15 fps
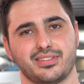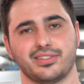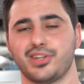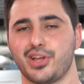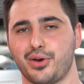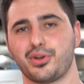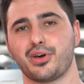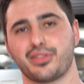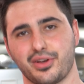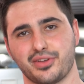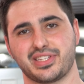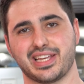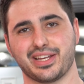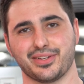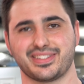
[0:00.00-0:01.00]
No, not
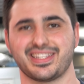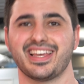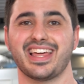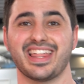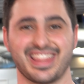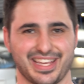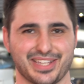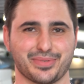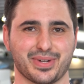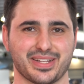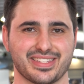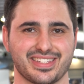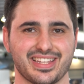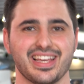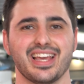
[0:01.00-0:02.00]
those heels, these
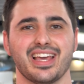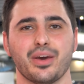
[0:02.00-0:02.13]
ones.